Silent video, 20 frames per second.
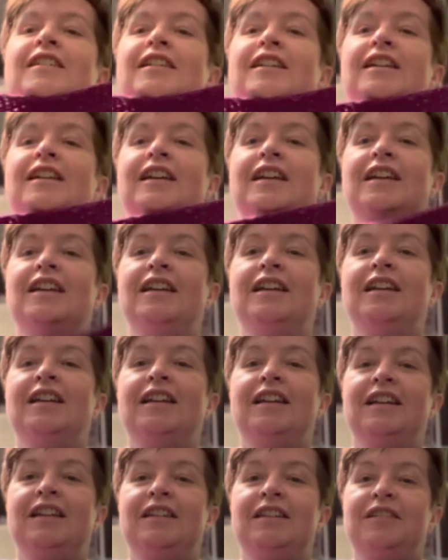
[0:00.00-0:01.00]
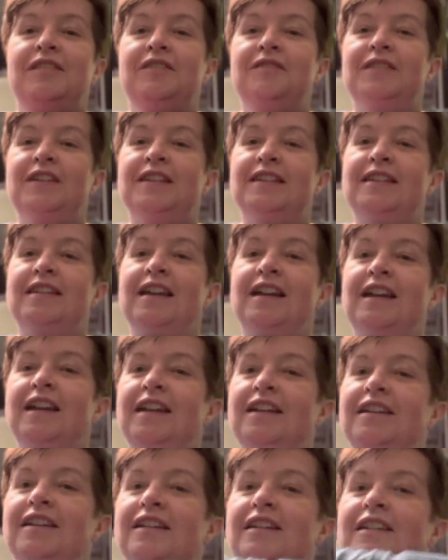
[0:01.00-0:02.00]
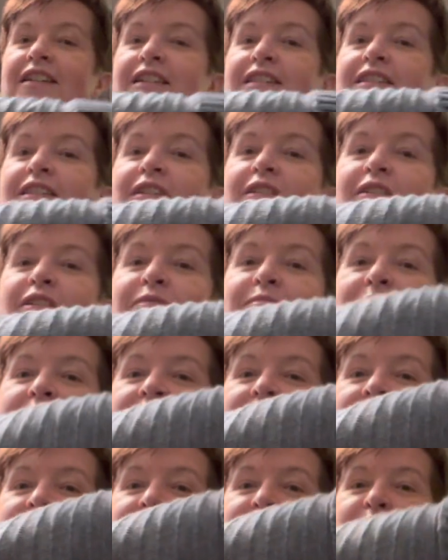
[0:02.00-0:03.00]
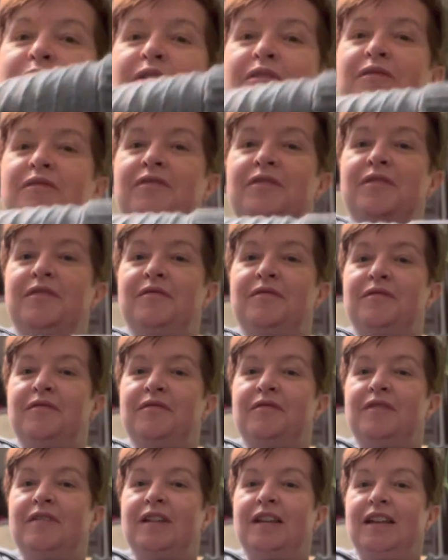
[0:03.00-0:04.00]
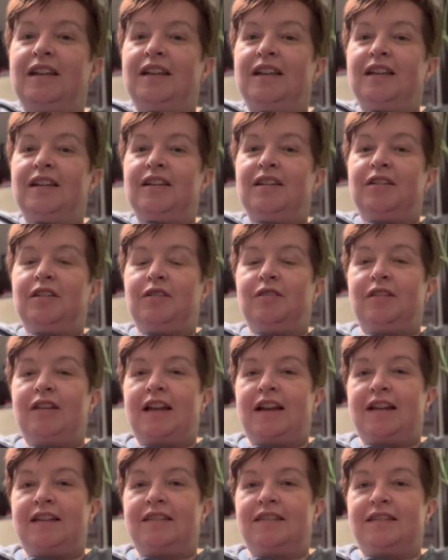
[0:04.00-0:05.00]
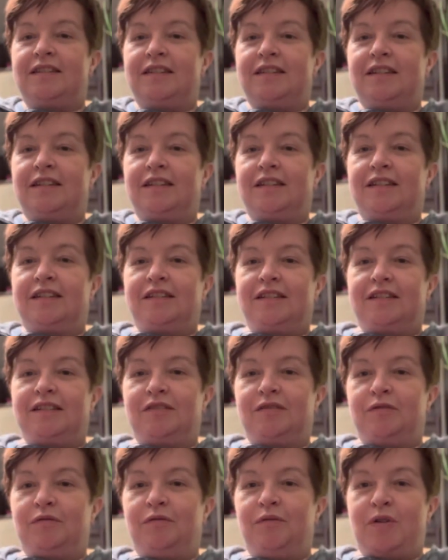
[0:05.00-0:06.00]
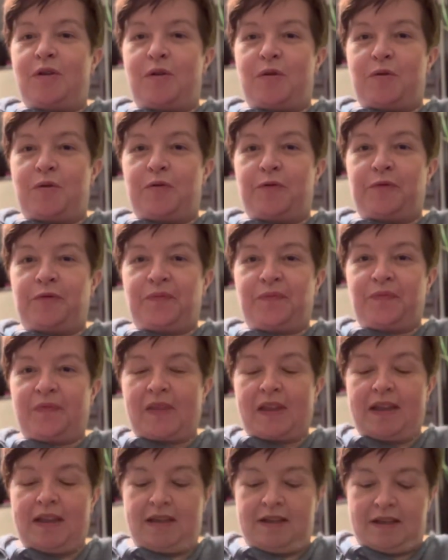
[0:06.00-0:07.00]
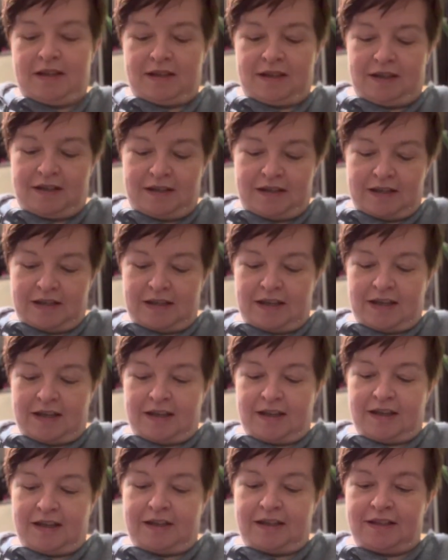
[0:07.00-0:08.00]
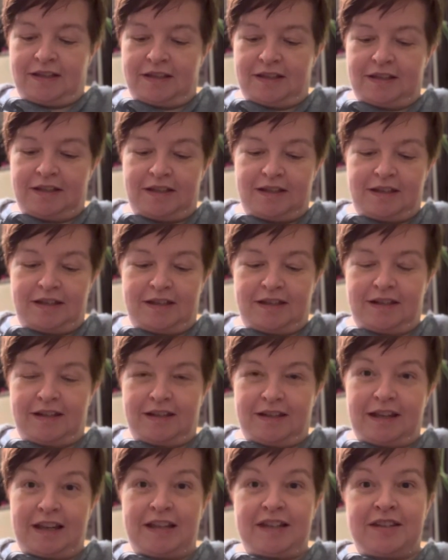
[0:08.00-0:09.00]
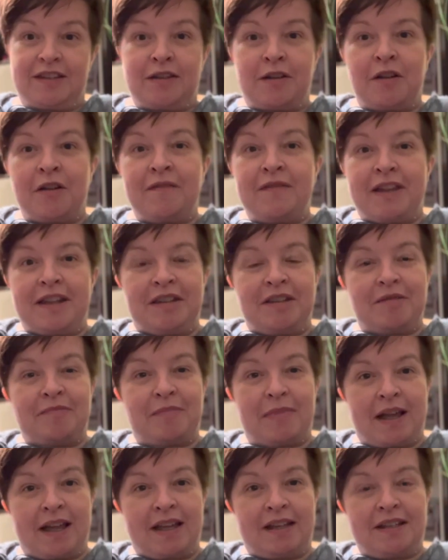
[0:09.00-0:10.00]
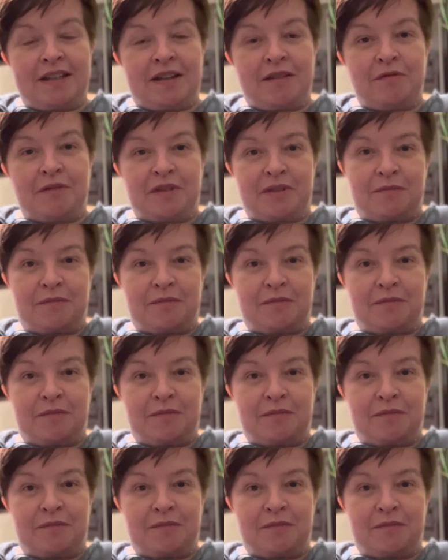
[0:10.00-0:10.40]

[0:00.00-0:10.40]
and this side is all made up of your last row. And I saw that Marta was